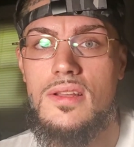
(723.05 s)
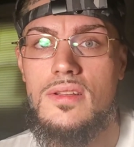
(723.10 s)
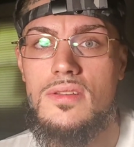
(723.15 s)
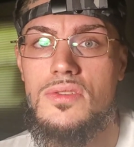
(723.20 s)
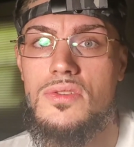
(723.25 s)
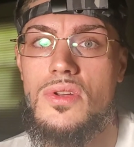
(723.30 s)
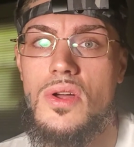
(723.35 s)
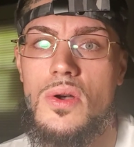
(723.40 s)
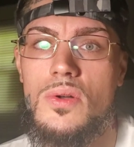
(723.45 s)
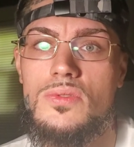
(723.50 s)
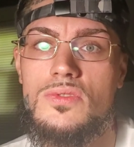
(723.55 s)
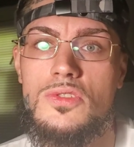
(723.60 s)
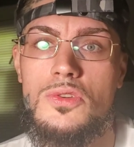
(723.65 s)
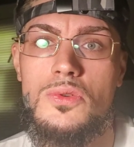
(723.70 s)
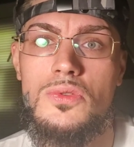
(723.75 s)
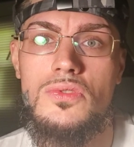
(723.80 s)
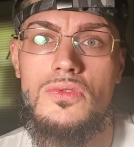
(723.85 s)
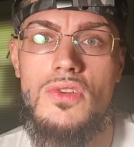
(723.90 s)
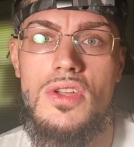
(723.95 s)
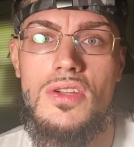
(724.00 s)
you know,
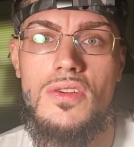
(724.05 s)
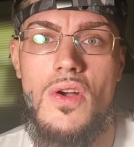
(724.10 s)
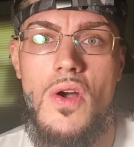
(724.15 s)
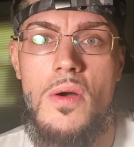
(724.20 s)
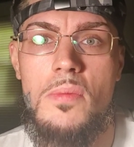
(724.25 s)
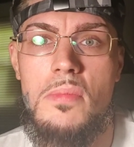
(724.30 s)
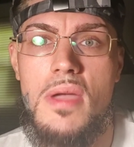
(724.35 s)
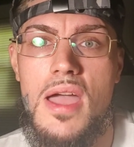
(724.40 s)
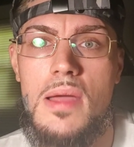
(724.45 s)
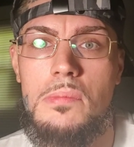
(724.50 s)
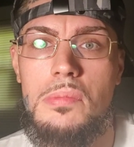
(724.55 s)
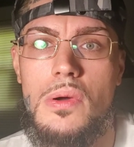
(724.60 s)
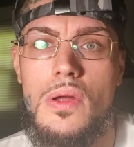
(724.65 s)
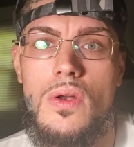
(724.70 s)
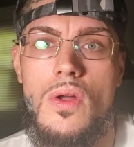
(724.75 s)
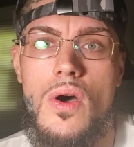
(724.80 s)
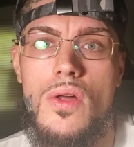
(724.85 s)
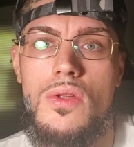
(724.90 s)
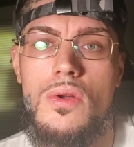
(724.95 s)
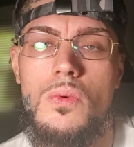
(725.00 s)
2-3 grown men putting
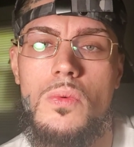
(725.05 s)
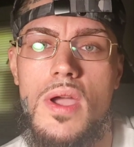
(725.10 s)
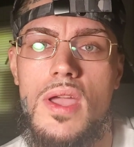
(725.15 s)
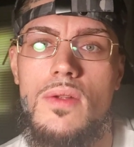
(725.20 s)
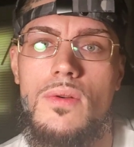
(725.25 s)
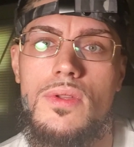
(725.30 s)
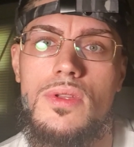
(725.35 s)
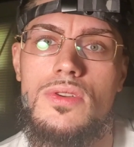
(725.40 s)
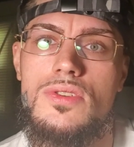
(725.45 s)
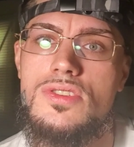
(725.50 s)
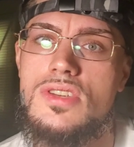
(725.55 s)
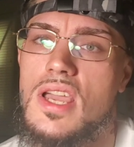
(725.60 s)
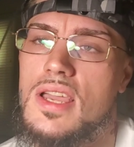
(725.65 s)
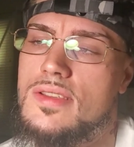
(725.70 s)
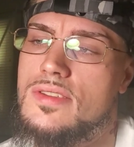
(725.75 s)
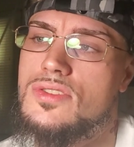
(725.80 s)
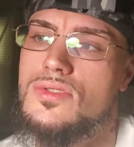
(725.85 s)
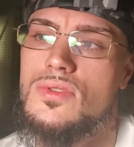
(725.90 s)
all their weight on your chest.